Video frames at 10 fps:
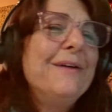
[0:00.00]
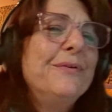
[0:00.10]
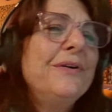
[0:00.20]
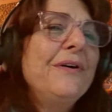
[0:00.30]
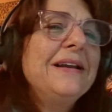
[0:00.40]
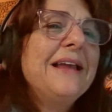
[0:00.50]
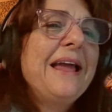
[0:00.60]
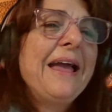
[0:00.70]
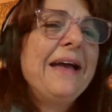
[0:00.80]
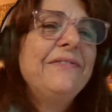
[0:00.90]
We're going to
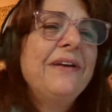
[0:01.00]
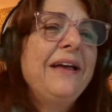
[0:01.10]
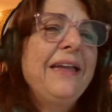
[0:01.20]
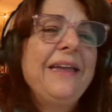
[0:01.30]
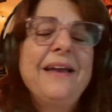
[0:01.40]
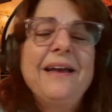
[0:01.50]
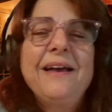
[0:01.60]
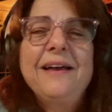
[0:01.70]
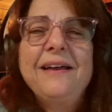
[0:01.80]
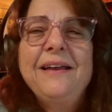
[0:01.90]
have
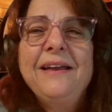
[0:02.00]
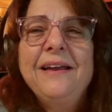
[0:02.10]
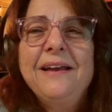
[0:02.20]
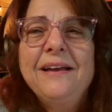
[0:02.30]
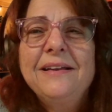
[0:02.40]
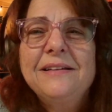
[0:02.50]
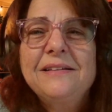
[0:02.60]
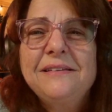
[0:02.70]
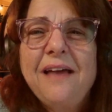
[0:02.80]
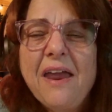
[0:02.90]
a
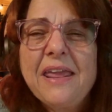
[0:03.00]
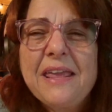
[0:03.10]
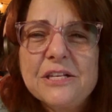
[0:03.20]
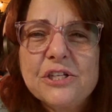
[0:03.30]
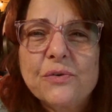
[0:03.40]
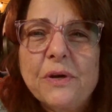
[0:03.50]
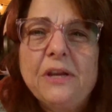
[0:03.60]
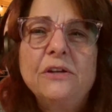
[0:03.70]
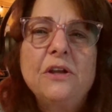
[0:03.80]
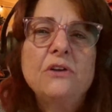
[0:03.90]
lot of history.
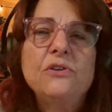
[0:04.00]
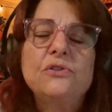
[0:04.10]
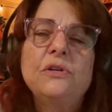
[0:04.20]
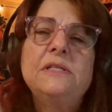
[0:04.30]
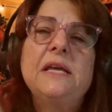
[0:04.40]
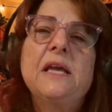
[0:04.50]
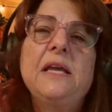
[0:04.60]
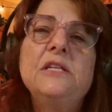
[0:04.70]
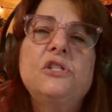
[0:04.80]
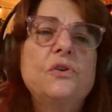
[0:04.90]
Your doctor's going to take a
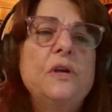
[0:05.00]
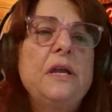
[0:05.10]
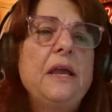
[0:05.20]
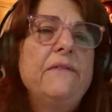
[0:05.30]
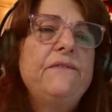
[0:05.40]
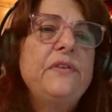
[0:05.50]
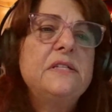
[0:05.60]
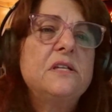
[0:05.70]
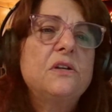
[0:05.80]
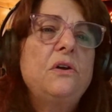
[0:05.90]
history, a
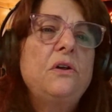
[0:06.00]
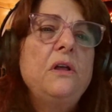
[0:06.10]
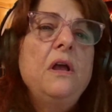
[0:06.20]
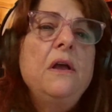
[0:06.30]
physical.